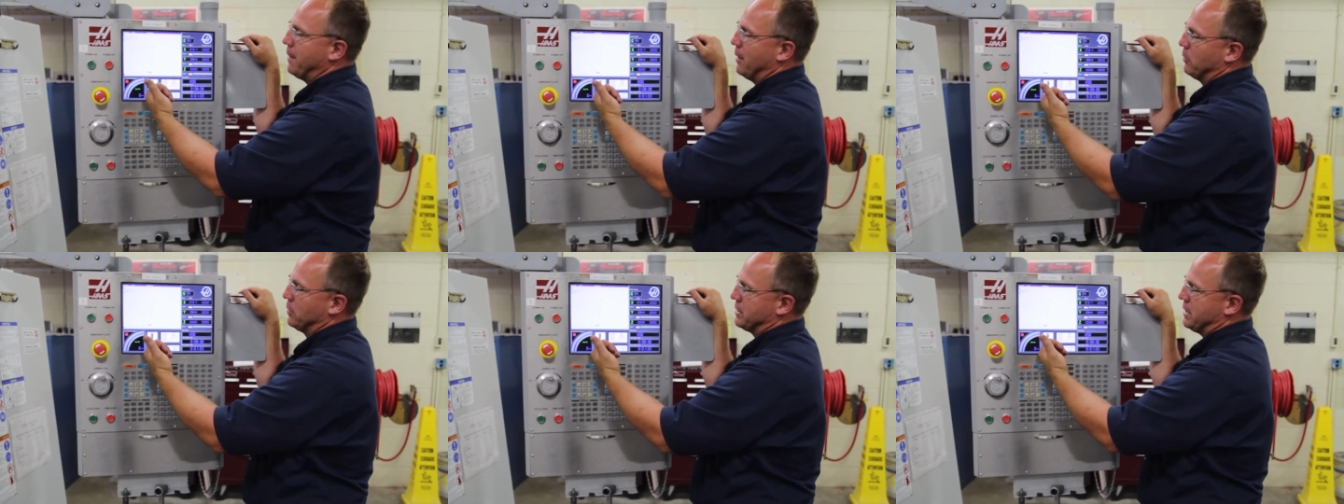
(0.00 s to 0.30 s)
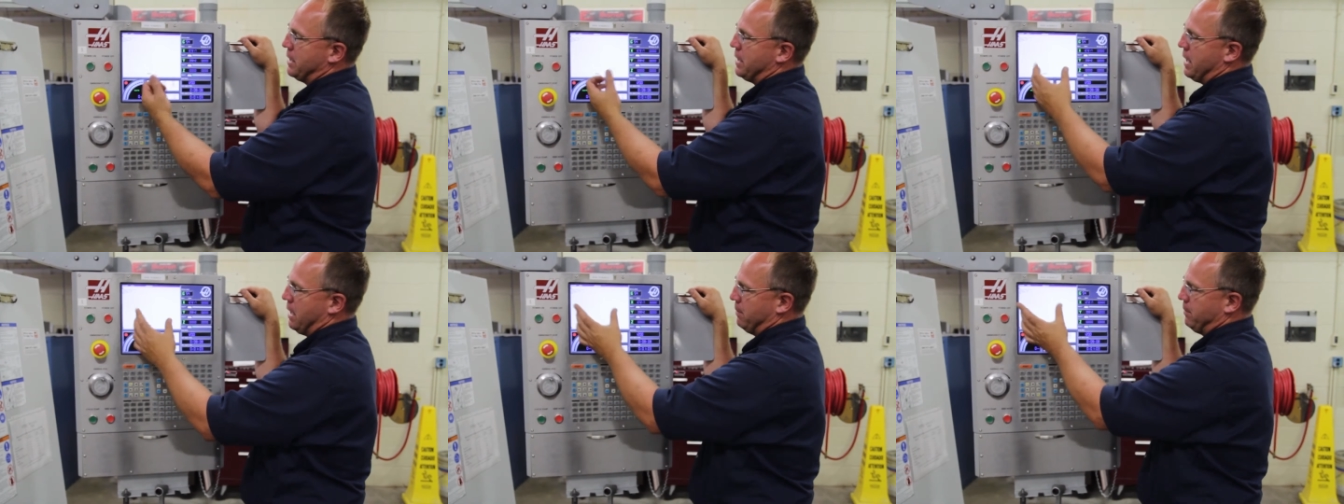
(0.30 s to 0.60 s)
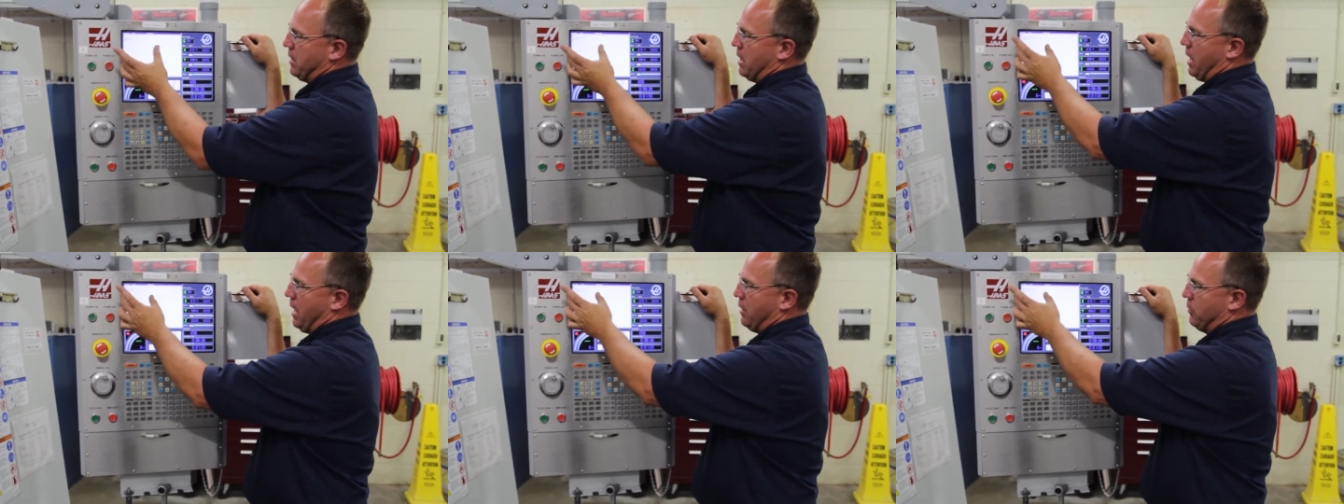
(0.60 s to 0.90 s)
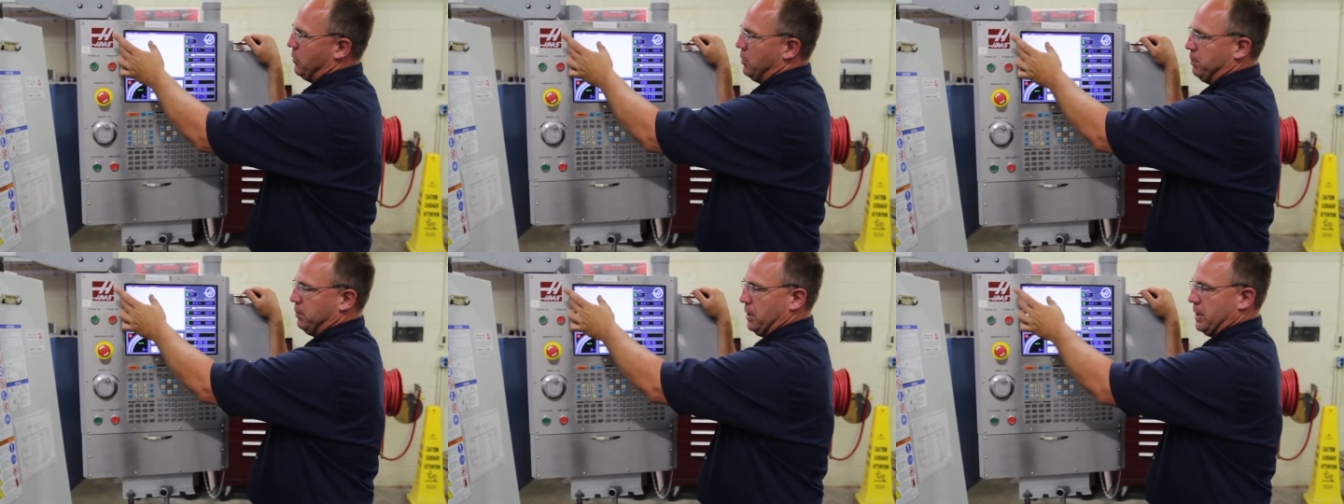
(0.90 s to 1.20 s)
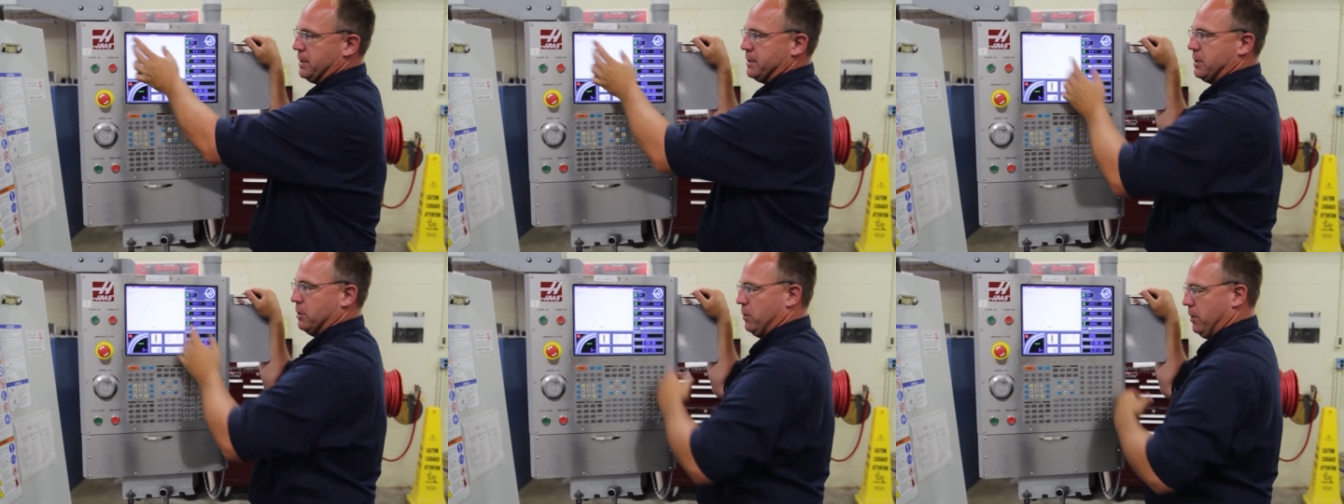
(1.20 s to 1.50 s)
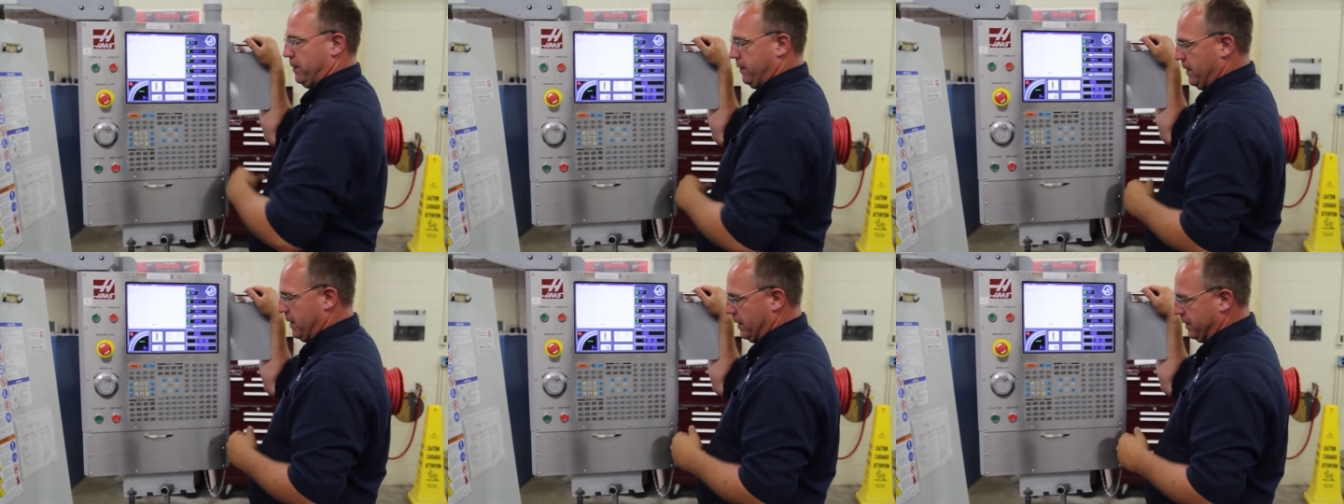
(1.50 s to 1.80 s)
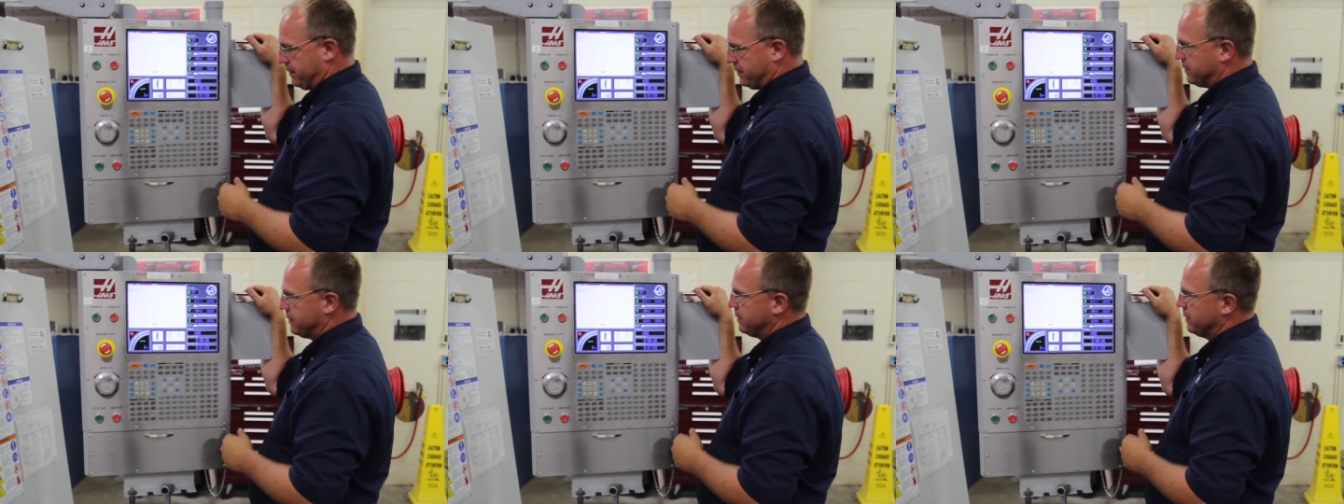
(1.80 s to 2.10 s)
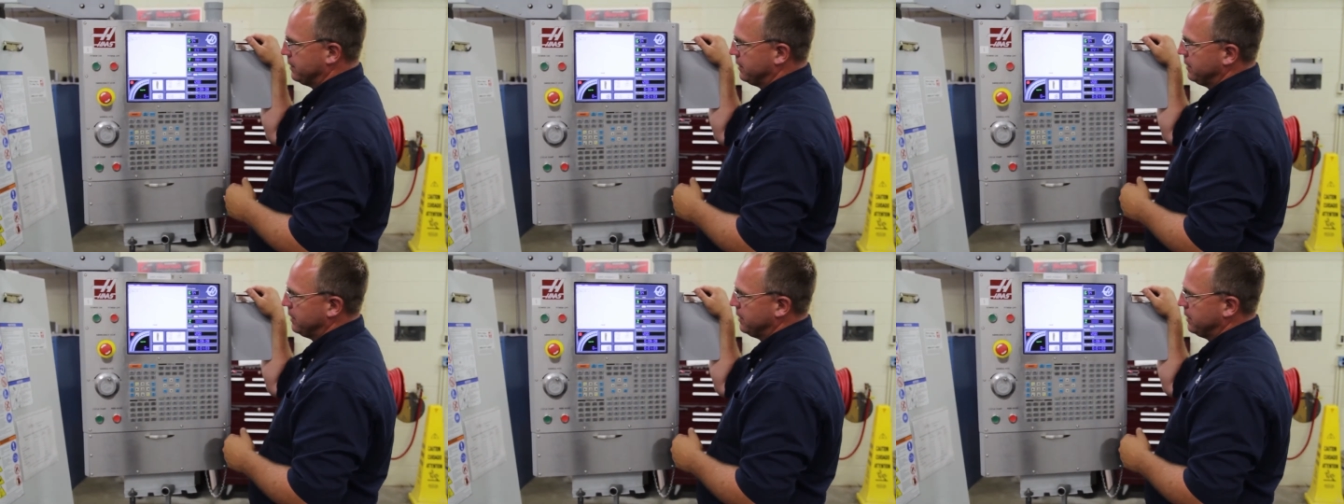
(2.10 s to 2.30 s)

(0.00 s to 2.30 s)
that was in the MDI and replaced it with this.